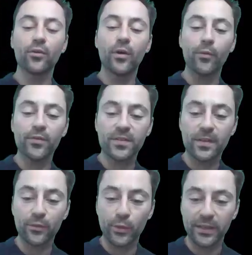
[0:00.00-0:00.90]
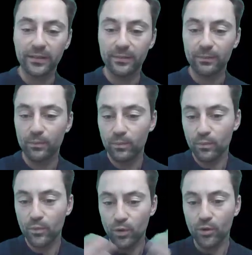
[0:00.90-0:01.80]
the goarounds that we can
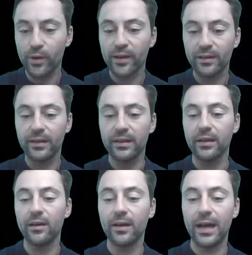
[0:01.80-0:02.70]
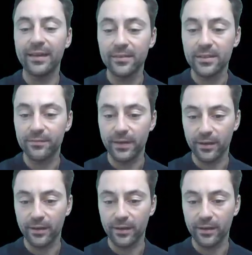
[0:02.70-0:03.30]
correctly identify.